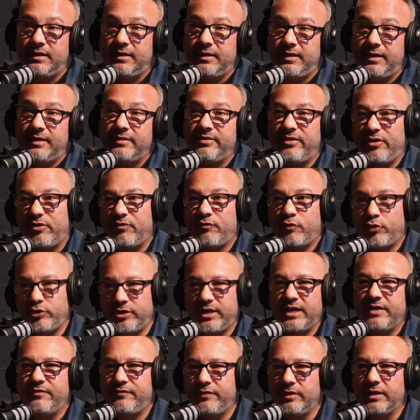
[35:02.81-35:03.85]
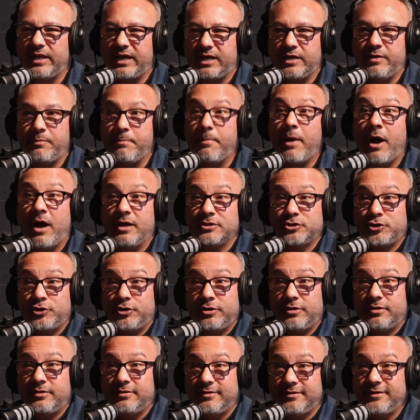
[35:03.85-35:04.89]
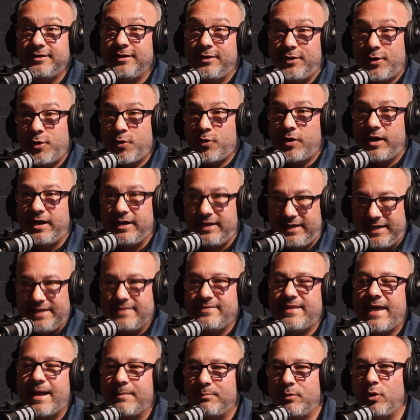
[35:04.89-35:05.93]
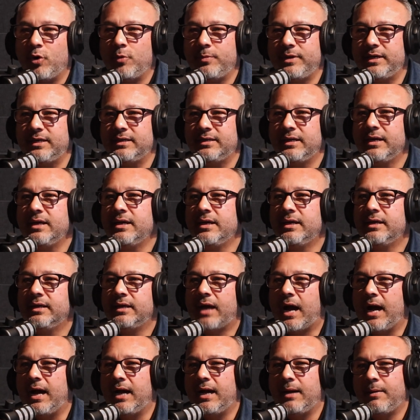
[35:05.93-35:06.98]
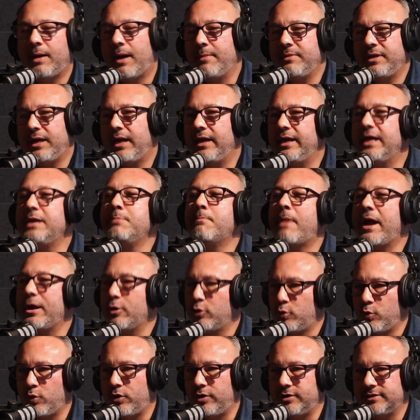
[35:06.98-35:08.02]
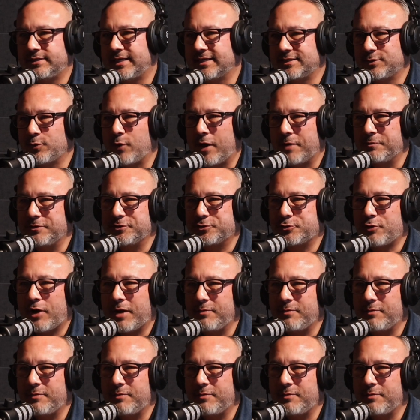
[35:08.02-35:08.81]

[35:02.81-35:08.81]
Therefore, you kind of feel like an imposter, in that moment. I mean, in my own words, that's the way I'm describing it.